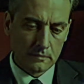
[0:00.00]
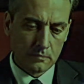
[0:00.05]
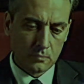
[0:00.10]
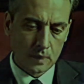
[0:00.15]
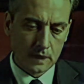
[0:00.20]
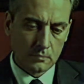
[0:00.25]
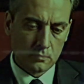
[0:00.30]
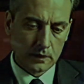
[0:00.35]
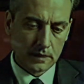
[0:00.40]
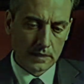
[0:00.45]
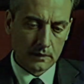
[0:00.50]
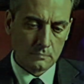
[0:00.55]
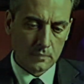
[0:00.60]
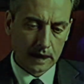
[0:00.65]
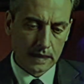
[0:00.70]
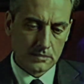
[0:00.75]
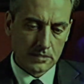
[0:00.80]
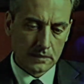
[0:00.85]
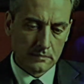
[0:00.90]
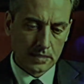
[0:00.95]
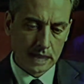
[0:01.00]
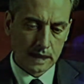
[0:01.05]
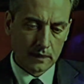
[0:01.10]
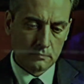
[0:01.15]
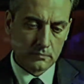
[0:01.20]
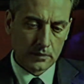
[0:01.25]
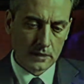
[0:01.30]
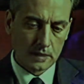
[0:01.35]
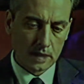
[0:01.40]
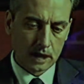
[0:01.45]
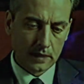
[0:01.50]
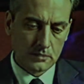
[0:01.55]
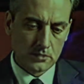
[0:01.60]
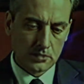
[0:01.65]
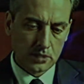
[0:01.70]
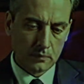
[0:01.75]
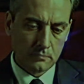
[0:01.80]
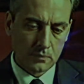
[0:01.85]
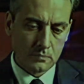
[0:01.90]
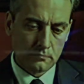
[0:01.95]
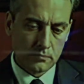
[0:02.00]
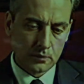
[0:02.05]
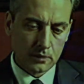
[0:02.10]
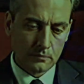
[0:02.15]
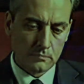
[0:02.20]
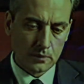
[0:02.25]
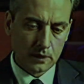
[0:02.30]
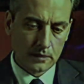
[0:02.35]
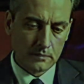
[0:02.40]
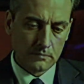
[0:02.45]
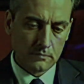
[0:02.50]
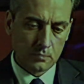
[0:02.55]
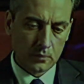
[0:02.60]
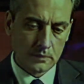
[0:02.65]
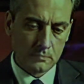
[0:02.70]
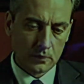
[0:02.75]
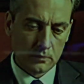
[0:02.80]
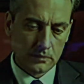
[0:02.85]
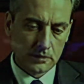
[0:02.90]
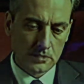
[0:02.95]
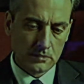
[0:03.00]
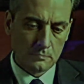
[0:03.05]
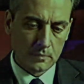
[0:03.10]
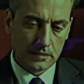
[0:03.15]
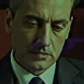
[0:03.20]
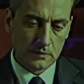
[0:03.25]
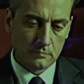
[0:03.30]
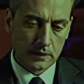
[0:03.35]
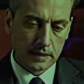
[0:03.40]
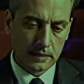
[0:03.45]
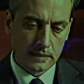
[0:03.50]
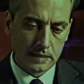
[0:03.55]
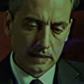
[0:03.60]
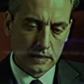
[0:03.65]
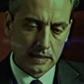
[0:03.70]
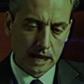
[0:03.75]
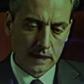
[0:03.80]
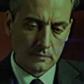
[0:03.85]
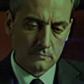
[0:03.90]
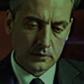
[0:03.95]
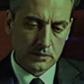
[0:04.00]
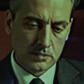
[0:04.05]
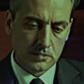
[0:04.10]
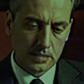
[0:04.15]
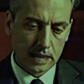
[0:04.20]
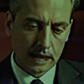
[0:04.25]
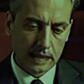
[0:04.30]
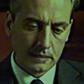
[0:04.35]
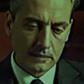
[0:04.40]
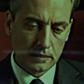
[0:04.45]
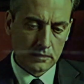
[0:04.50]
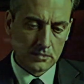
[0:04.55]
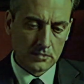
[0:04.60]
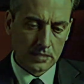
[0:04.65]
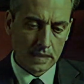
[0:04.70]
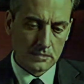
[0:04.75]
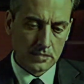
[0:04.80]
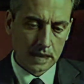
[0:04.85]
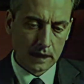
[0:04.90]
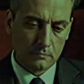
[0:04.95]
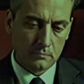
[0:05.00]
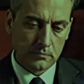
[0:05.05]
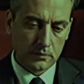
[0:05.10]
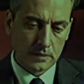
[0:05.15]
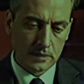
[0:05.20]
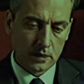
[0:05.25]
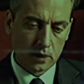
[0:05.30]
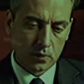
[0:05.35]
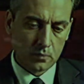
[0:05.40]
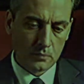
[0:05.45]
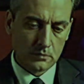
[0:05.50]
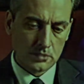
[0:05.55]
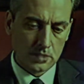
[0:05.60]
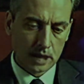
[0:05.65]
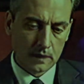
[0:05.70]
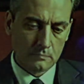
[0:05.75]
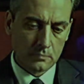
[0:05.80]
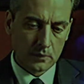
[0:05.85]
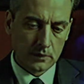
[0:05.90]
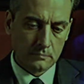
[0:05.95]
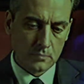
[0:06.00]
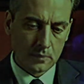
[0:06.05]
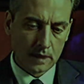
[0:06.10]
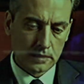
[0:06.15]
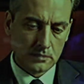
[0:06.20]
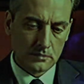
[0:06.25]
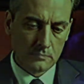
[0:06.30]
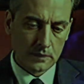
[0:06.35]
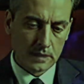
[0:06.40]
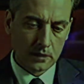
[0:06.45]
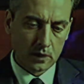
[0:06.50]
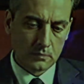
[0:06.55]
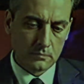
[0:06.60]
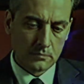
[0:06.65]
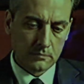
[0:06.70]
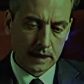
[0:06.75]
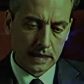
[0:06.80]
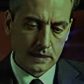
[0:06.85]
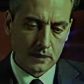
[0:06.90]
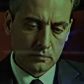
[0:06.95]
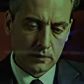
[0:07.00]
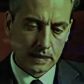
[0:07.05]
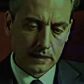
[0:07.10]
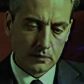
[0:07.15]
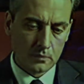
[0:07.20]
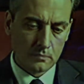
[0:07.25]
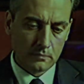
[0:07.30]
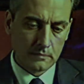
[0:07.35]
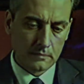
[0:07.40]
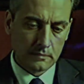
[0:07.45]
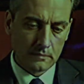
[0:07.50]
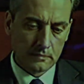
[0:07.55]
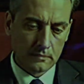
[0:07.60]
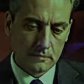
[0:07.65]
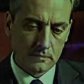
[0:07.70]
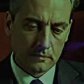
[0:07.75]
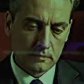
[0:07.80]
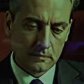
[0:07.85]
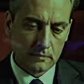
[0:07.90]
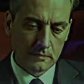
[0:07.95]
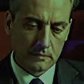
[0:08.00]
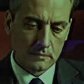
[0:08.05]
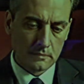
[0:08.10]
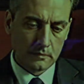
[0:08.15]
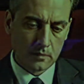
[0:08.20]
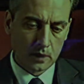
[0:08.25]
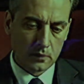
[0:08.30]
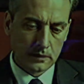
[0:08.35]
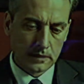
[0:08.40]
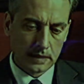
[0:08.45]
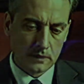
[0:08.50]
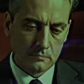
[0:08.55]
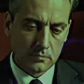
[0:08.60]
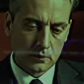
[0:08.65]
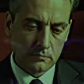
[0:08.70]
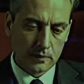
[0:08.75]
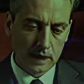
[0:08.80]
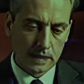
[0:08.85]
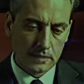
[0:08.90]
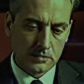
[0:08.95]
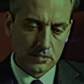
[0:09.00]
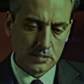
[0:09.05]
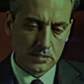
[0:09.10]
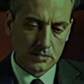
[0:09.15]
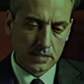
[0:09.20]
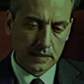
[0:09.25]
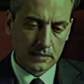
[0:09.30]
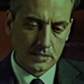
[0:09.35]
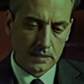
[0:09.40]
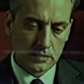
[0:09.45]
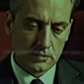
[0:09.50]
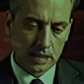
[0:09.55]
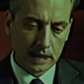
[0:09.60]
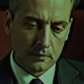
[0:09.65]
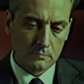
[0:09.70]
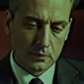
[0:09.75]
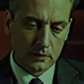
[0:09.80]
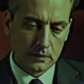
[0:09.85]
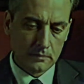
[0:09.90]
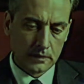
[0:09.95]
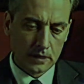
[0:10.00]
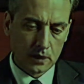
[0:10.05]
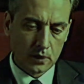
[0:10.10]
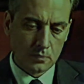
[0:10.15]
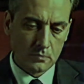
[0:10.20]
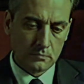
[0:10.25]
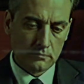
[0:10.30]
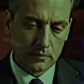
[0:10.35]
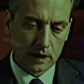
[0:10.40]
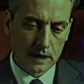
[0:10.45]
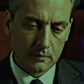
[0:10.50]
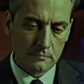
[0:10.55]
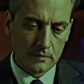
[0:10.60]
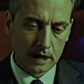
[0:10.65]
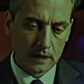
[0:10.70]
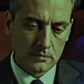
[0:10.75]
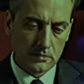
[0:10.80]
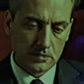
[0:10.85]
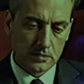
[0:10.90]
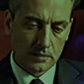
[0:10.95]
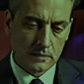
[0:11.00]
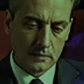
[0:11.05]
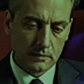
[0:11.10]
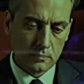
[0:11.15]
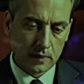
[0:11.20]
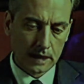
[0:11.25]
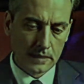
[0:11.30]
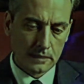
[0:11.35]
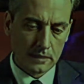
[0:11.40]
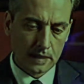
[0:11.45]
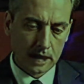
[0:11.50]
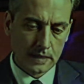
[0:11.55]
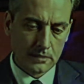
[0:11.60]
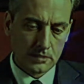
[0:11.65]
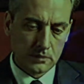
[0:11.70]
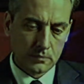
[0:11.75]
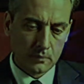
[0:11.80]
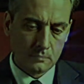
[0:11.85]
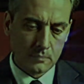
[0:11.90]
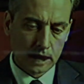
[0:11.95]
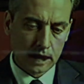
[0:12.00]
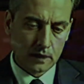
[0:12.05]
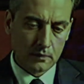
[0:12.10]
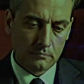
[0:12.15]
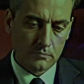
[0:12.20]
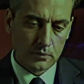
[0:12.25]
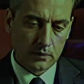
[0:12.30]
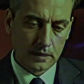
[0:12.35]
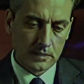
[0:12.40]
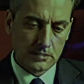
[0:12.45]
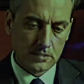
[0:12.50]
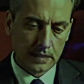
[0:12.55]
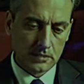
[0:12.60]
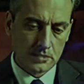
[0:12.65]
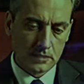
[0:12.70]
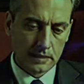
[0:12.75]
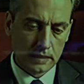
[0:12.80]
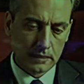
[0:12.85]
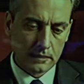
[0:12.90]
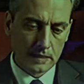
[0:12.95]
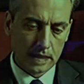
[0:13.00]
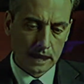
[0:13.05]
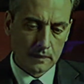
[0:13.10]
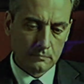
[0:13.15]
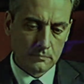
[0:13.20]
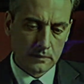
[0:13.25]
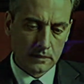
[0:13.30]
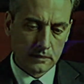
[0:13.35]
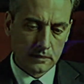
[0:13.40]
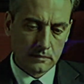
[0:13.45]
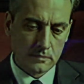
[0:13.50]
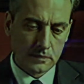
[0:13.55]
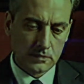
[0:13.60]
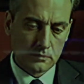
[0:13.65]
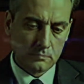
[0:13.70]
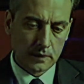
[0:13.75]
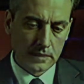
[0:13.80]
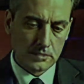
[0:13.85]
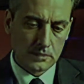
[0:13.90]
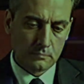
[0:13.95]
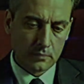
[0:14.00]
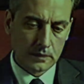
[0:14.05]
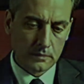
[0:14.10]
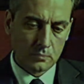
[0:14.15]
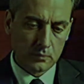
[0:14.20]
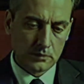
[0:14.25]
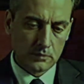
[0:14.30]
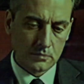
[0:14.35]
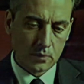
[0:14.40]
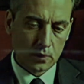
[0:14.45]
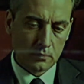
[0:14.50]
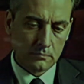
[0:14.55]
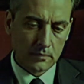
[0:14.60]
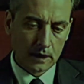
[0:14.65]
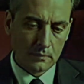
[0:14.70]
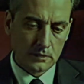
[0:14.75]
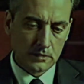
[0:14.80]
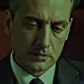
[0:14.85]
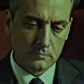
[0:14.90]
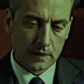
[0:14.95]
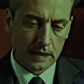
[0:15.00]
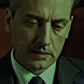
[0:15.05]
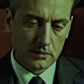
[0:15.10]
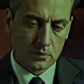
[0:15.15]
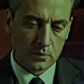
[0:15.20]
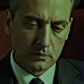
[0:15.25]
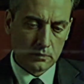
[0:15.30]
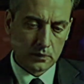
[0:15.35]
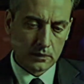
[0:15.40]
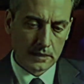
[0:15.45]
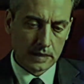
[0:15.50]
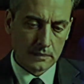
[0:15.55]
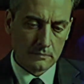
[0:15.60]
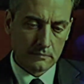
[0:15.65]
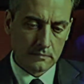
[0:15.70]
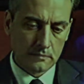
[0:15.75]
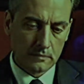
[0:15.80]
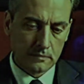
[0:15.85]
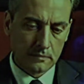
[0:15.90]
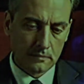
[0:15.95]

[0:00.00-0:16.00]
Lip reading: When we had patted down the last shovelful of earth, we put the specimen in a canvas sack and set out for the old Chapman place beyond Meadow Hill. On an improvised dissecting table in the old farmhouse, by the light of a powerful acetylene lamp, the specimen was not very spectral looking.